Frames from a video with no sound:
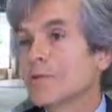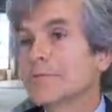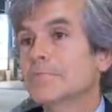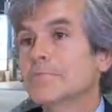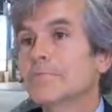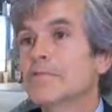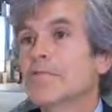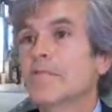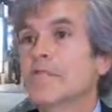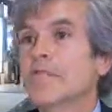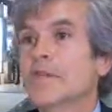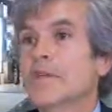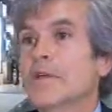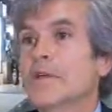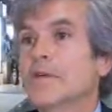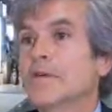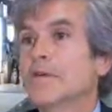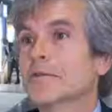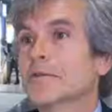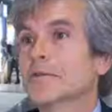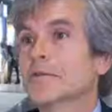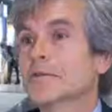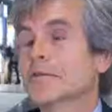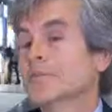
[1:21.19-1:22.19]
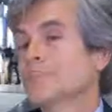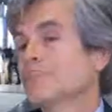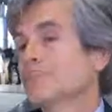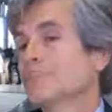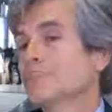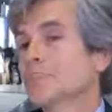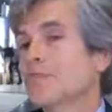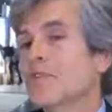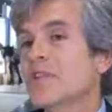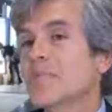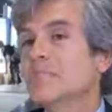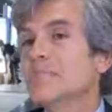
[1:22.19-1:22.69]
improving on
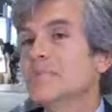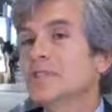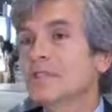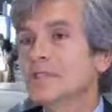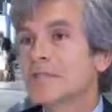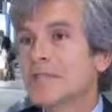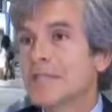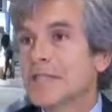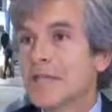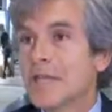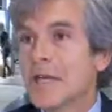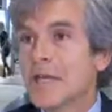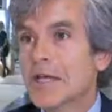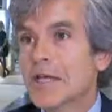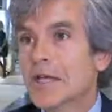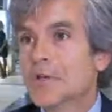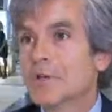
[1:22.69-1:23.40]
treatments,